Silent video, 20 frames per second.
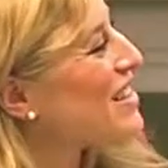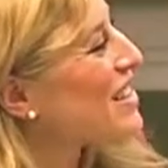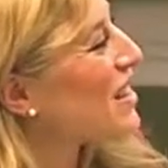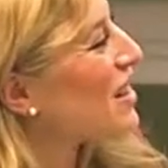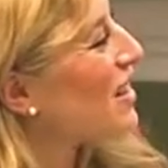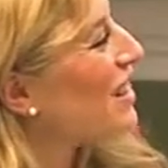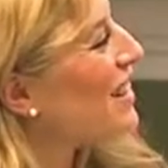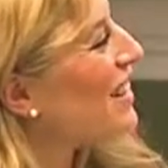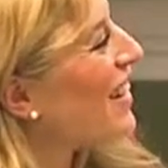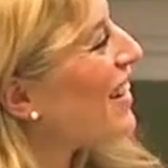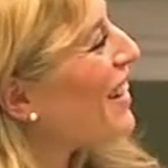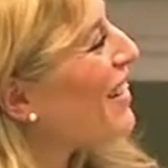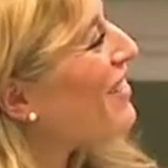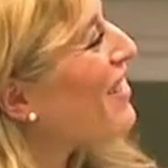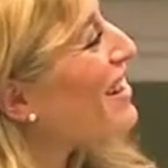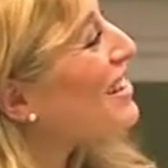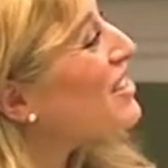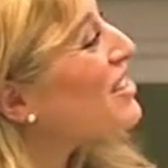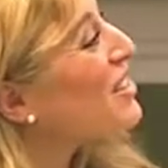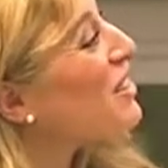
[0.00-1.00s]
it to, no, he
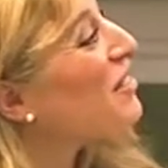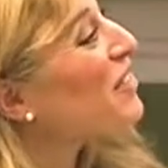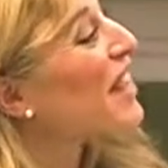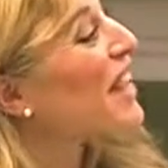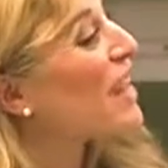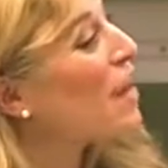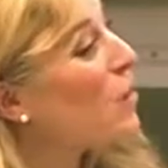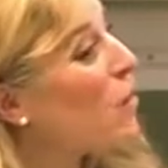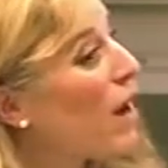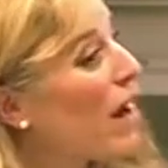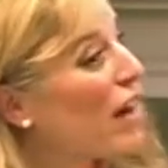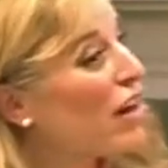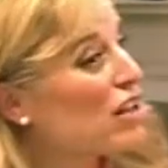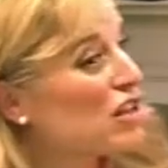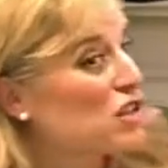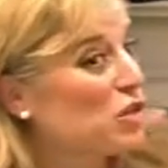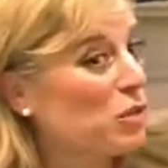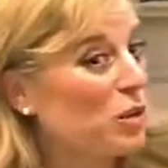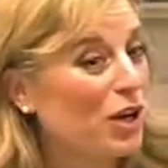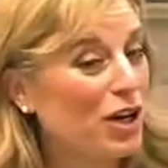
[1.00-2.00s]
wants to know if they can wear it
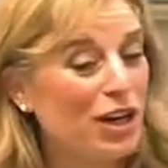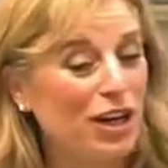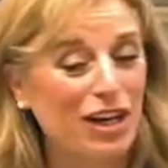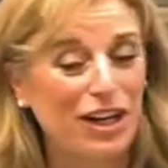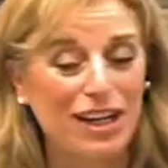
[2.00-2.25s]
to work.